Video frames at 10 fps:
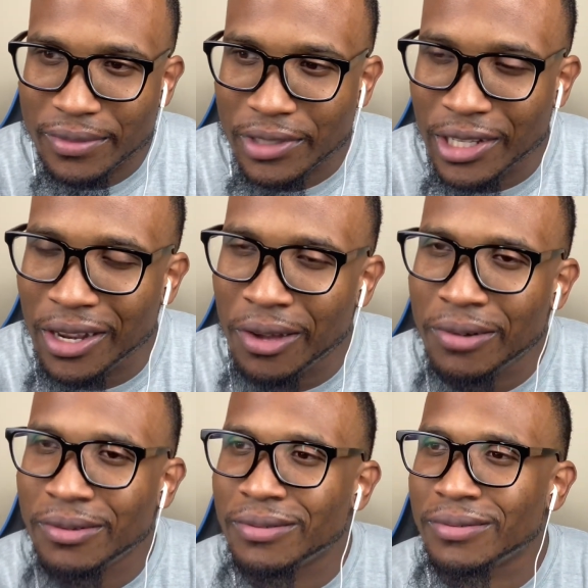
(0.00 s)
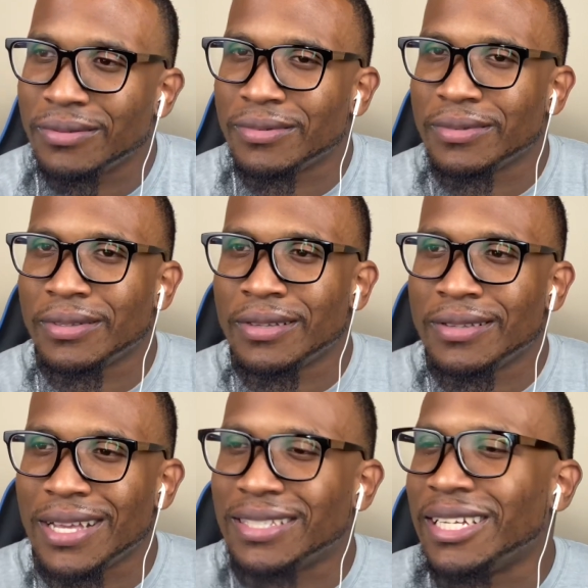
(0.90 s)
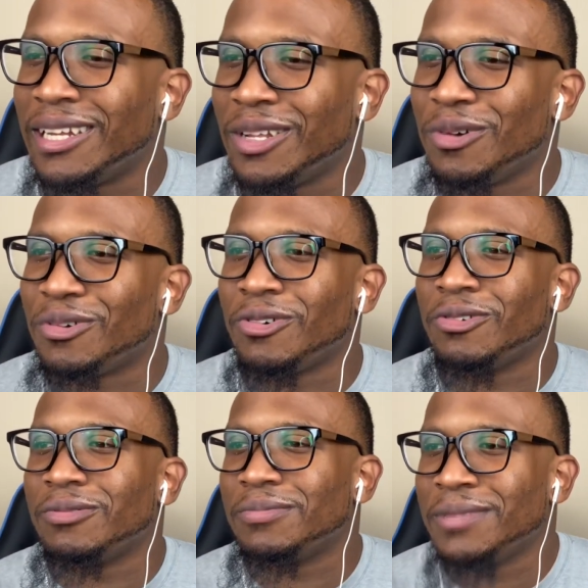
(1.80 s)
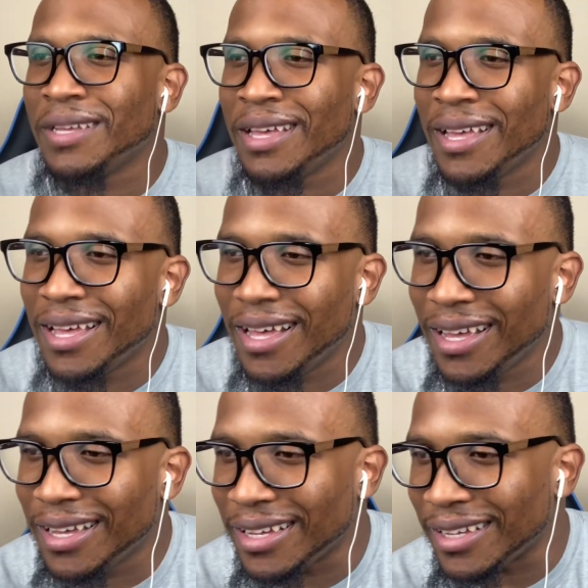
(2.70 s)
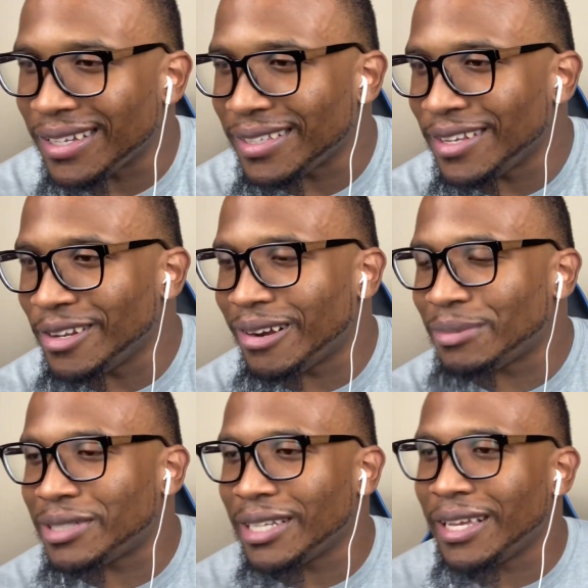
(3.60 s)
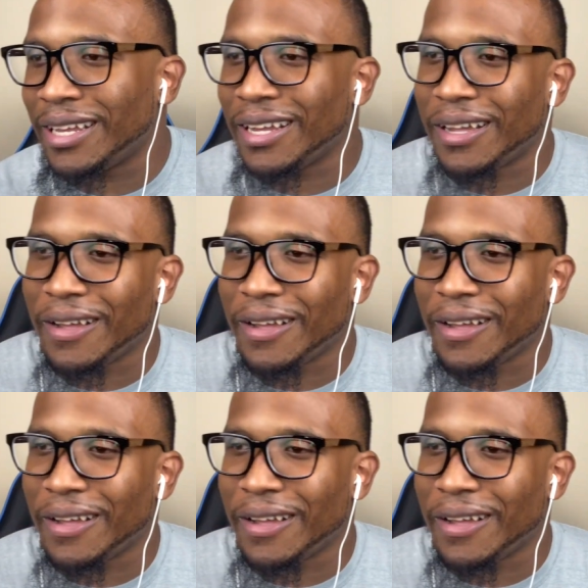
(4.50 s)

You know? I seen a little group. You know what I'm saying?